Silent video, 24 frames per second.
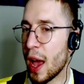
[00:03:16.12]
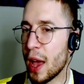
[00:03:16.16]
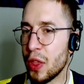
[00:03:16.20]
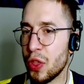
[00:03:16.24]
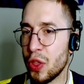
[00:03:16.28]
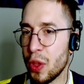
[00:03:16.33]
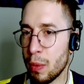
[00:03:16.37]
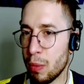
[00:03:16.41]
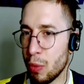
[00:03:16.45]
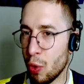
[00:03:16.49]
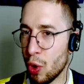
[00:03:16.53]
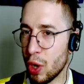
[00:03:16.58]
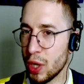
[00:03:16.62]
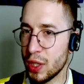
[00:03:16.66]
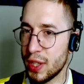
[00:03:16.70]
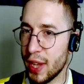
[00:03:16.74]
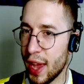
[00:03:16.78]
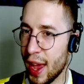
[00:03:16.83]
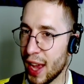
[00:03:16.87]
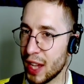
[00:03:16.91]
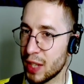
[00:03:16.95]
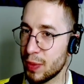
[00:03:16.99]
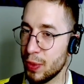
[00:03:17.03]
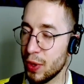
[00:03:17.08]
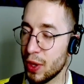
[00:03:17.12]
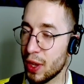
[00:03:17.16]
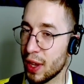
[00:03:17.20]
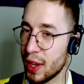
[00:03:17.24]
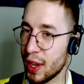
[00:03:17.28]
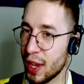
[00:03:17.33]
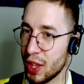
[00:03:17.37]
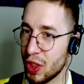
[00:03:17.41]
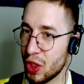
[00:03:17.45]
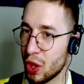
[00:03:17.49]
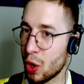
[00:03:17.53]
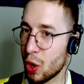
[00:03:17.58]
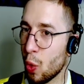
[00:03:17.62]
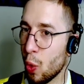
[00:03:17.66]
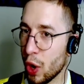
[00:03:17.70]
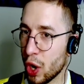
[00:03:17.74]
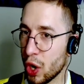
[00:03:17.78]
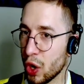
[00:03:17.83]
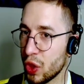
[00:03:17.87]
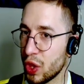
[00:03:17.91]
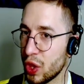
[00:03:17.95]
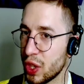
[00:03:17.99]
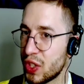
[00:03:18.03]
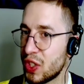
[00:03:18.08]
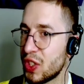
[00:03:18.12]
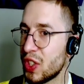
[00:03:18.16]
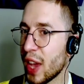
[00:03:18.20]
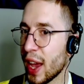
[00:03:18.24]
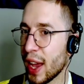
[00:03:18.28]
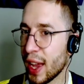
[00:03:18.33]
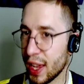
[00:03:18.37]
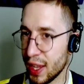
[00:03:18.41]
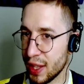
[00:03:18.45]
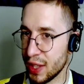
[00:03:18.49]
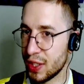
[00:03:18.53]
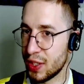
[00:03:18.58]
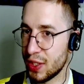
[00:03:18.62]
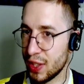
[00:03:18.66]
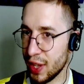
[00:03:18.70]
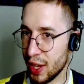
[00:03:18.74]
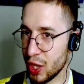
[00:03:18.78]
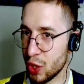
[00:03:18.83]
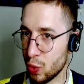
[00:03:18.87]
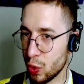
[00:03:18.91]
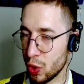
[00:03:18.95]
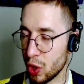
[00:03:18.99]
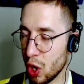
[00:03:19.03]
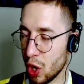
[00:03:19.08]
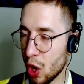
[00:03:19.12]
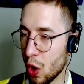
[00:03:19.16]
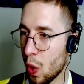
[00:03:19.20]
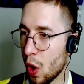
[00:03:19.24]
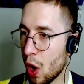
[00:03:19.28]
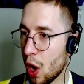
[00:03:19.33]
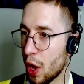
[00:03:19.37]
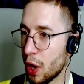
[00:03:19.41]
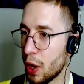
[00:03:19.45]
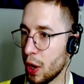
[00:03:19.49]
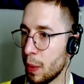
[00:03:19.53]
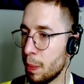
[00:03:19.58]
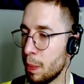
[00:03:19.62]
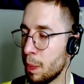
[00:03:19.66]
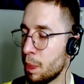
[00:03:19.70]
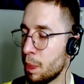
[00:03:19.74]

The more attack speed you can get, the quicker the second stage will go on.